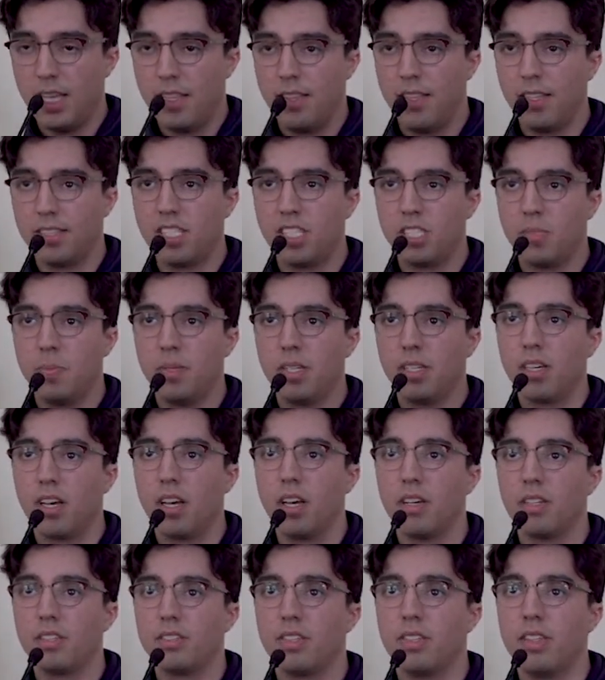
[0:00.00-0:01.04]
This is
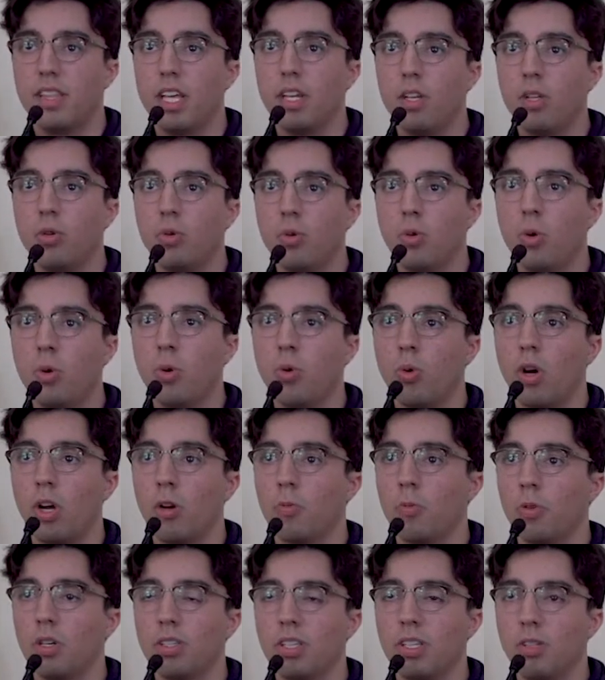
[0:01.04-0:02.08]
because they knew who I
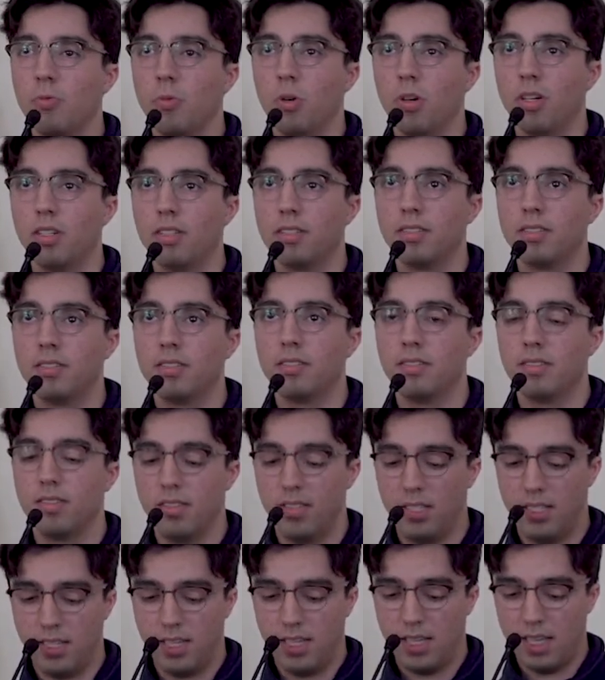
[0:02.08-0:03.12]
really was.
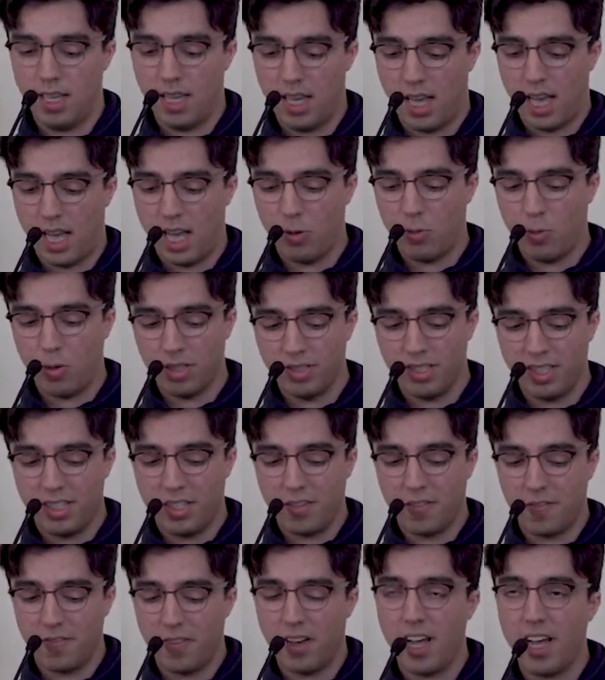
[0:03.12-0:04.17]
I wasn't
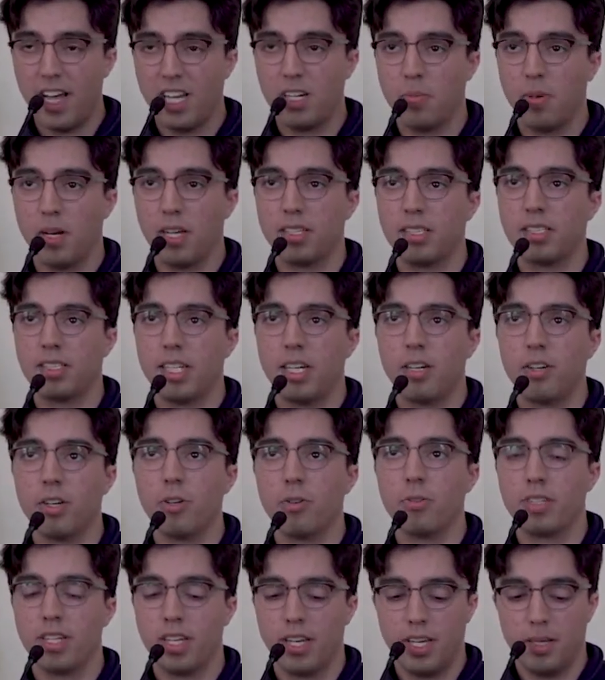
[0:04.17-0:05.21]
defined by
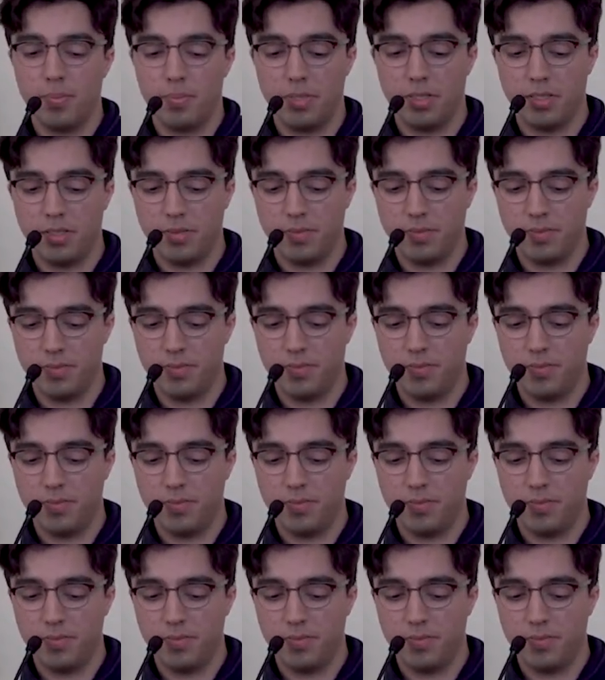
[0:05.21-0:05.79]
stereotypes.